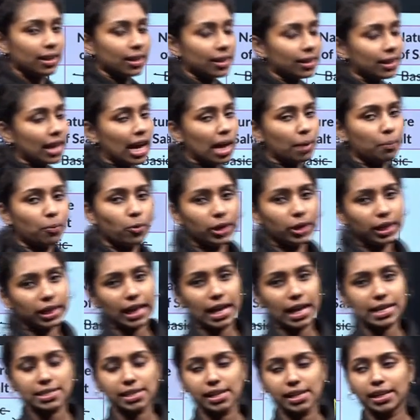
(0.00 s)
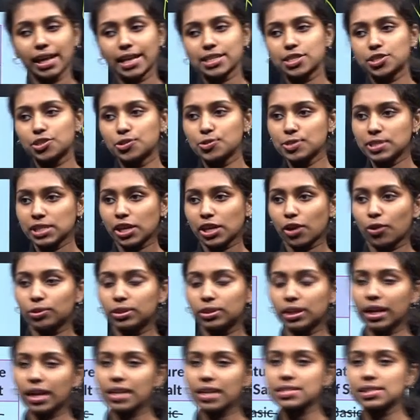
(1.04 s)
carbonic acid, right?
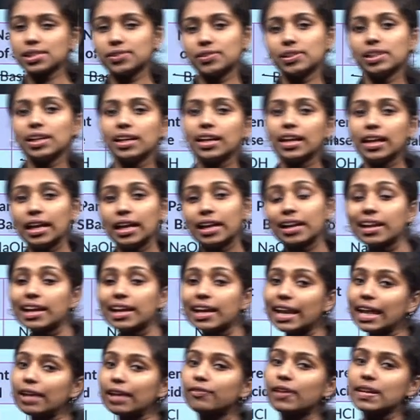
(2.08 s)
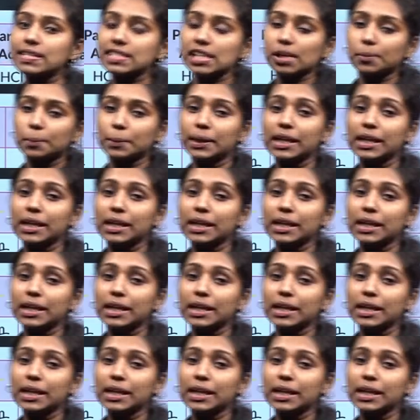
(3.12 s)
H₂SO₂ as our real life example.